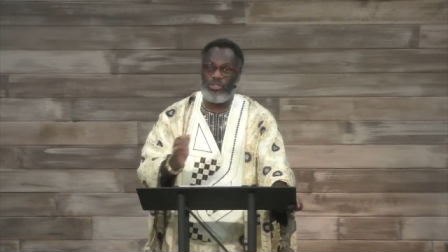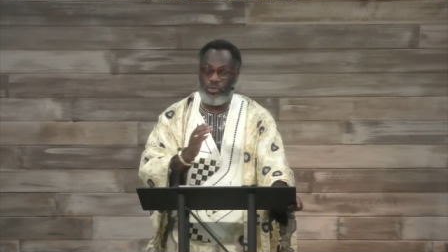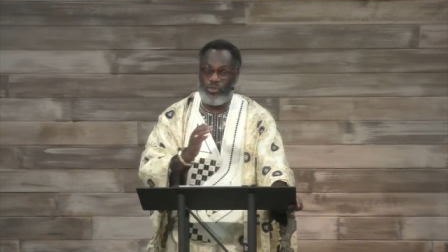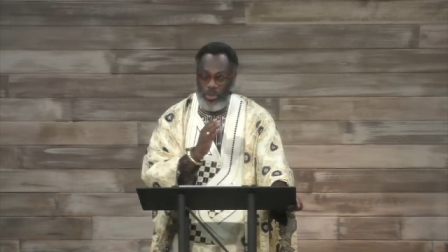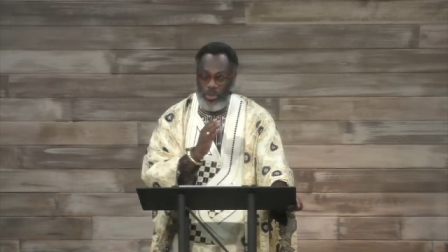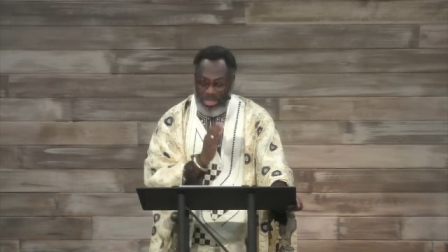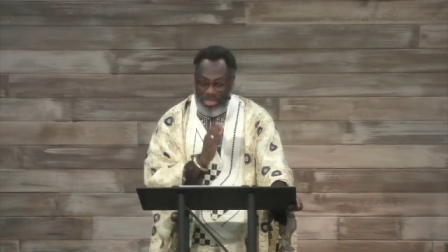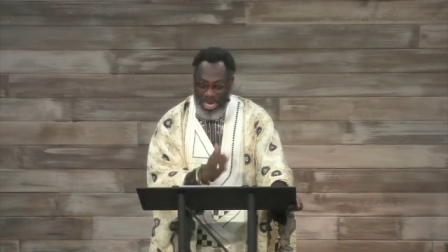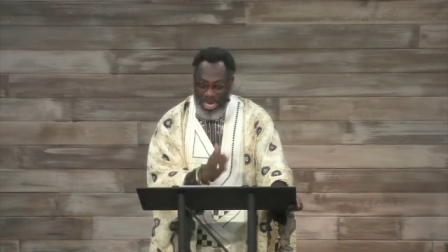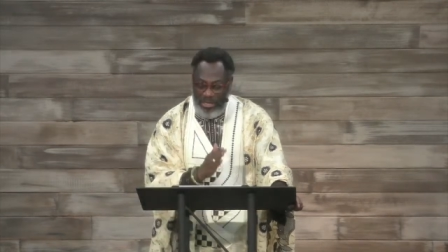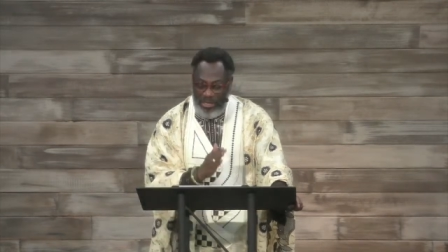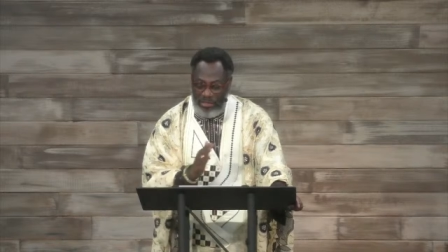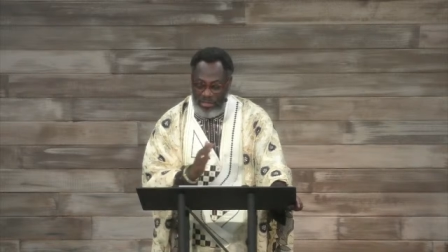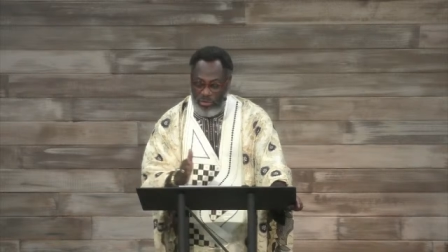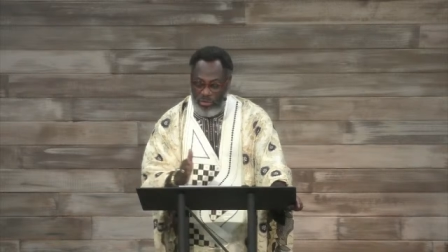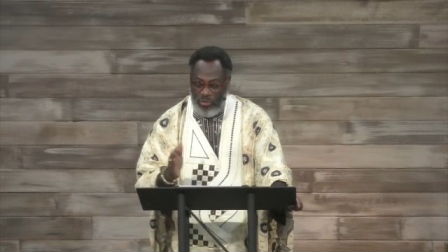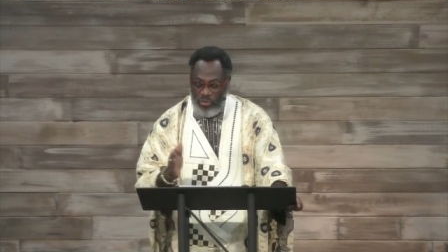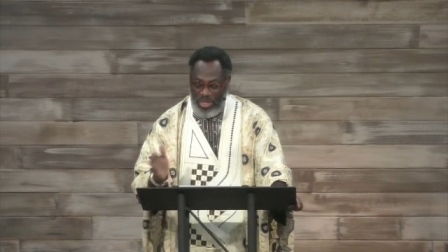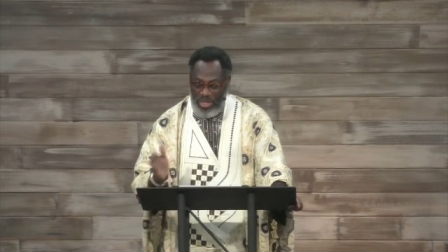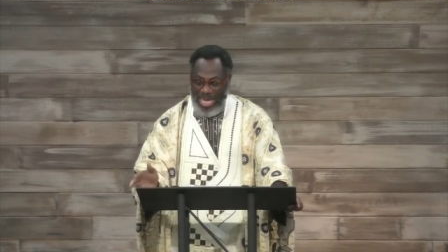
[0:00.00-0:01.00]
to get
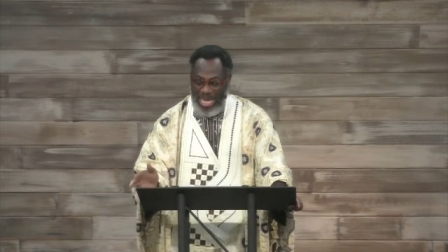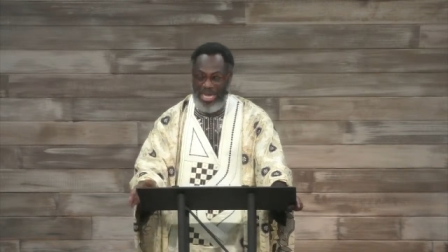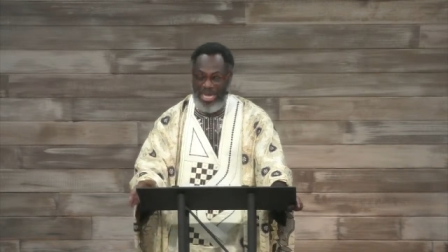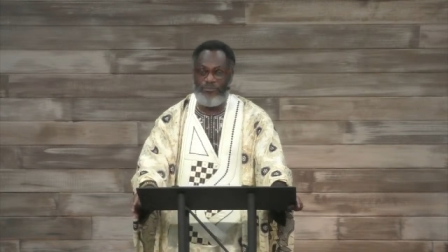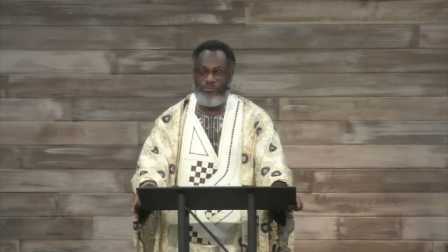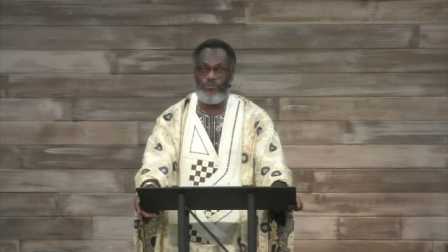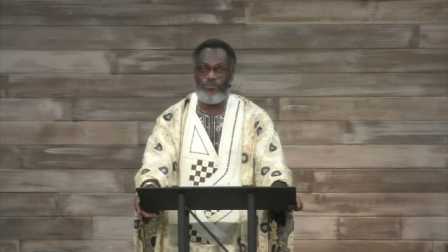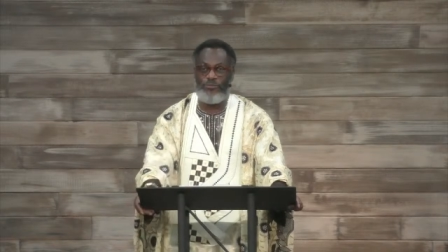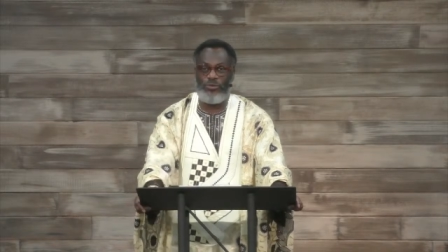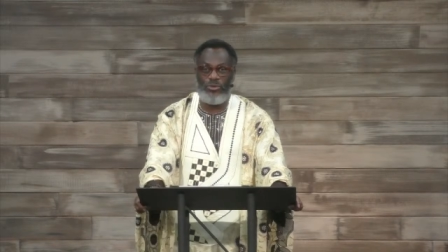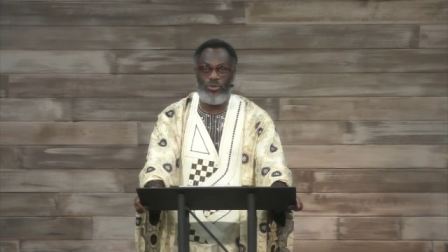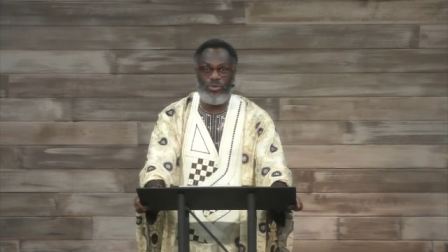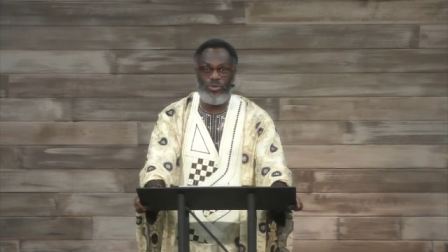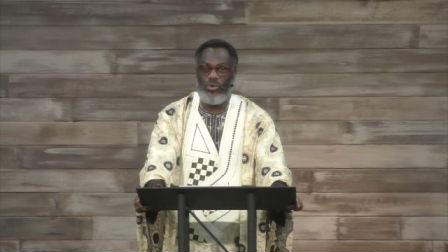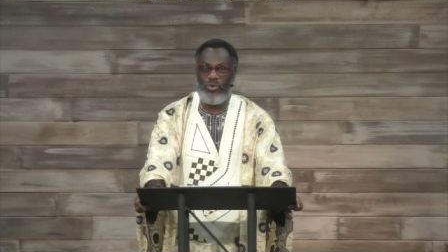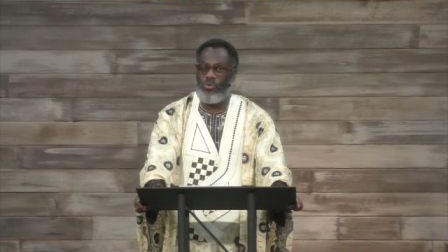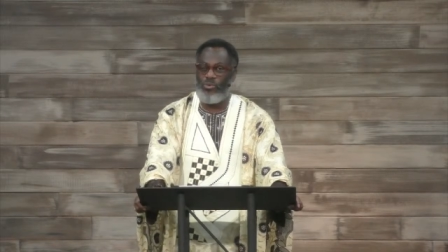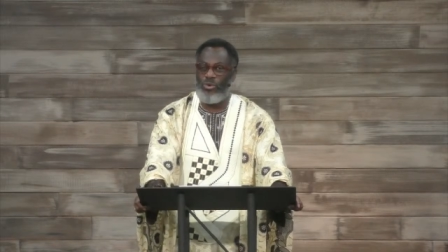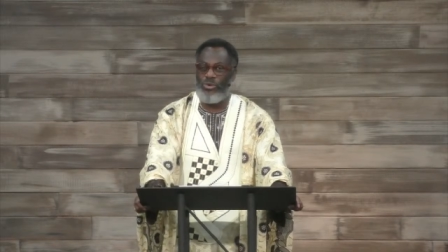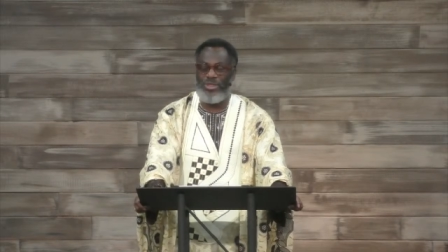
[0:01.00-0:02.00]
through life
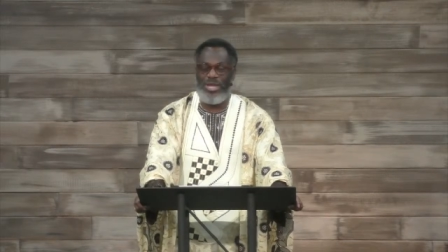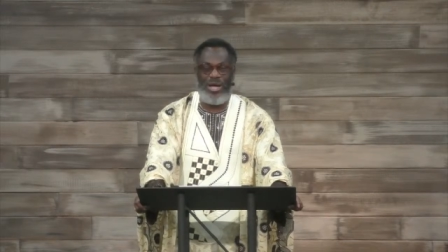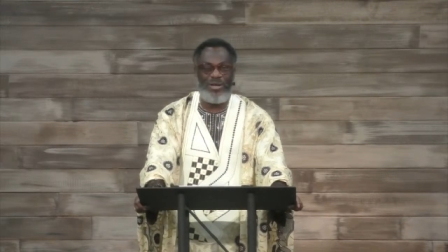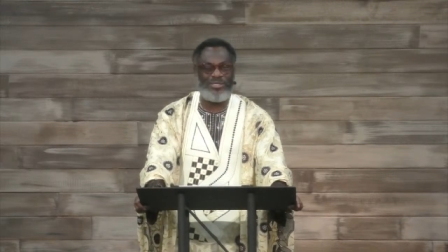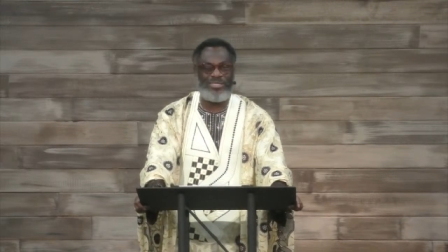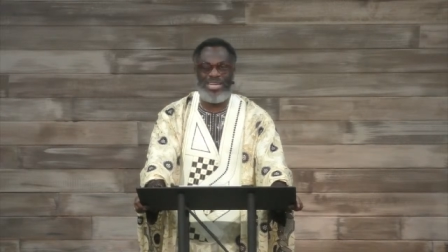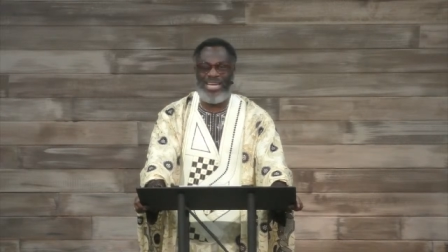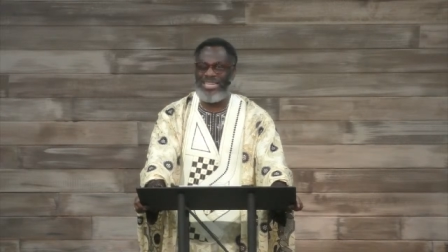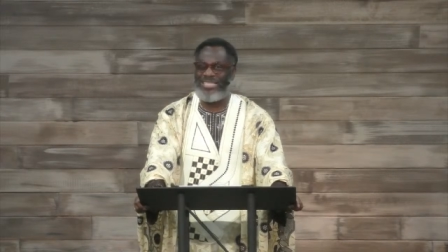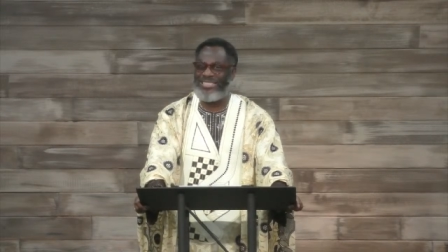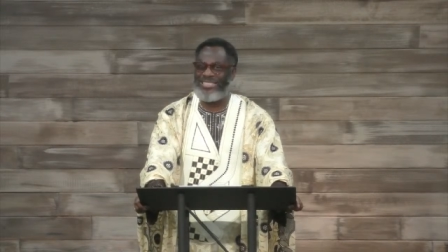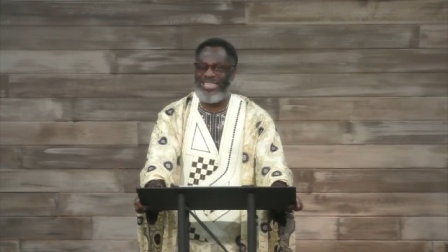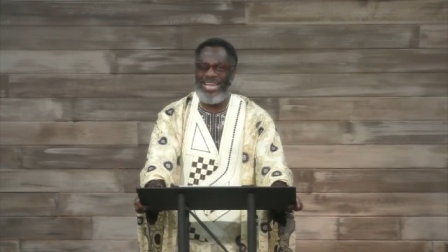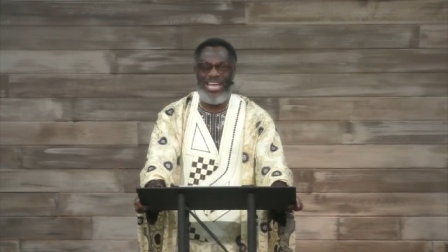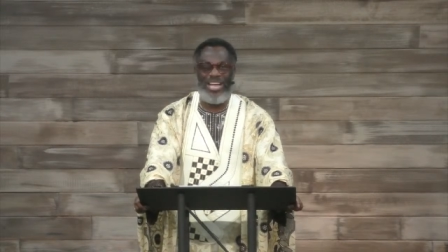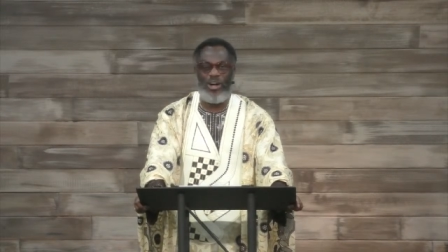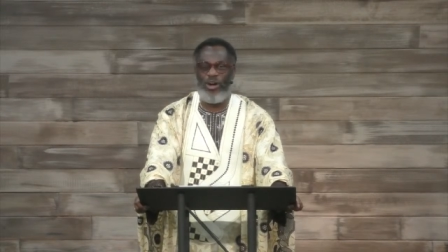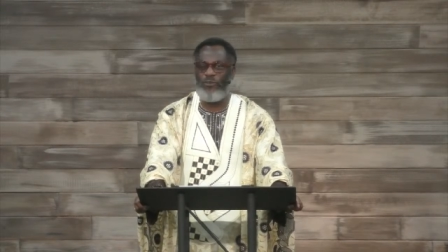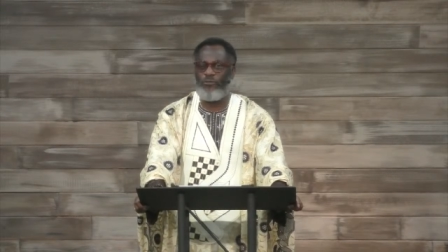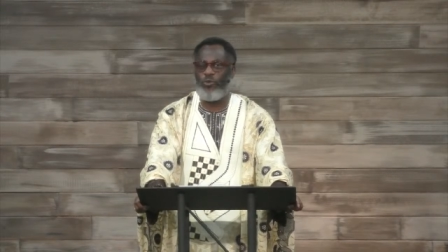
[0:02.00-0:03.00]
without a
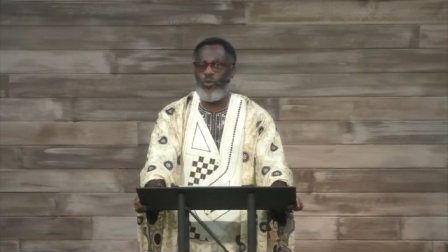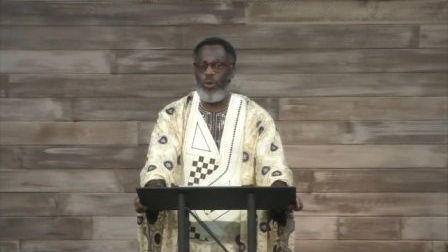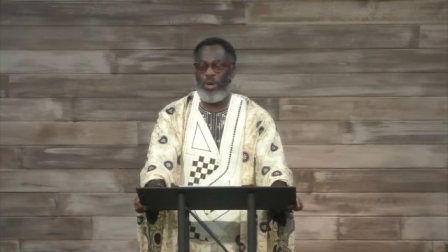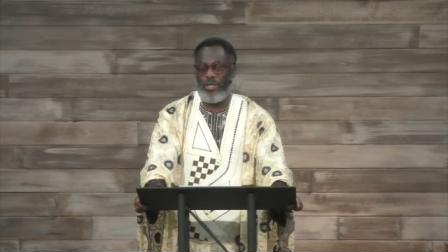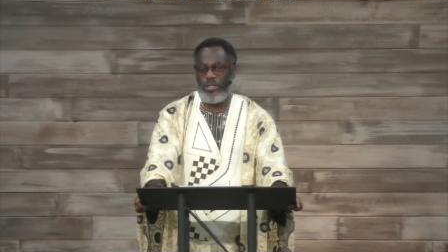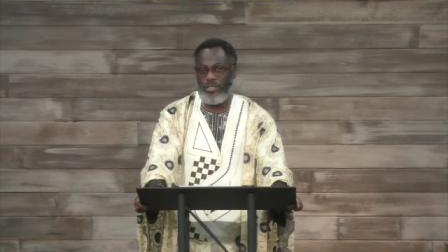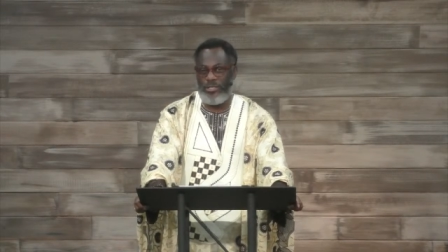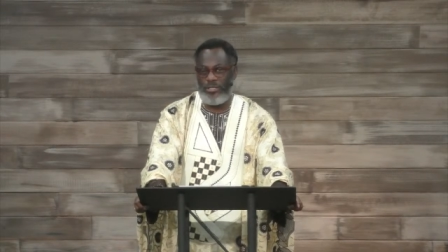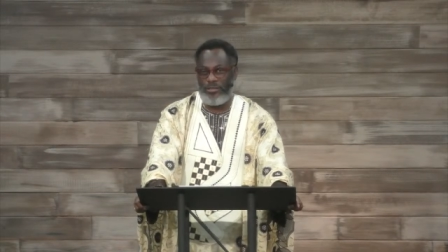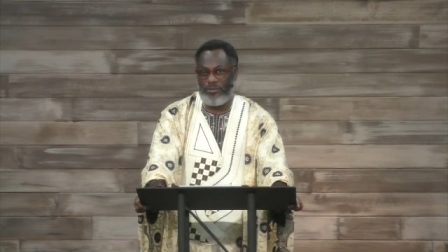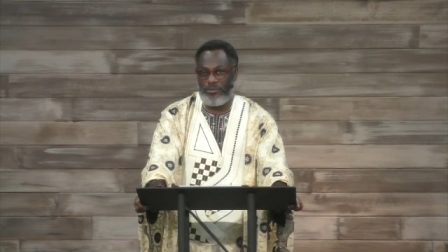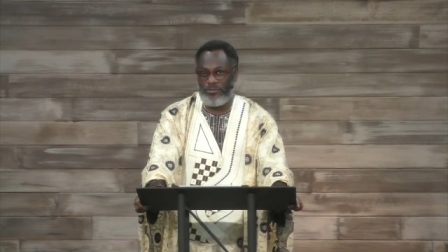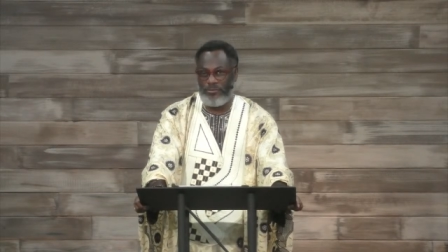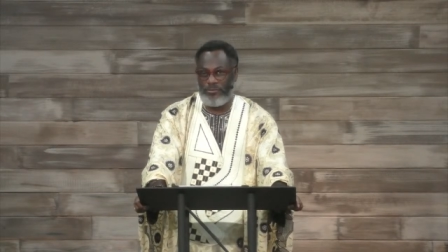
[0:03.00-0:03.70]
day of work.